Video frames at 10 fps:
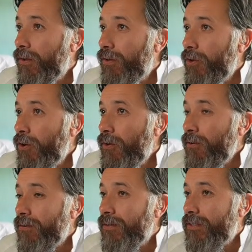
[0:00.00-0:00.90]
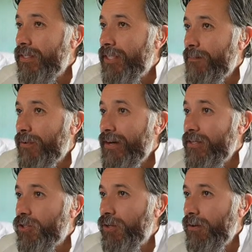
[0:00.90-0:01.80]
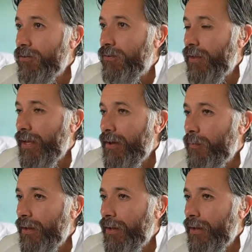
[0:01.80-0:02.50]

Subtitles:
you know, since I'm running solo today,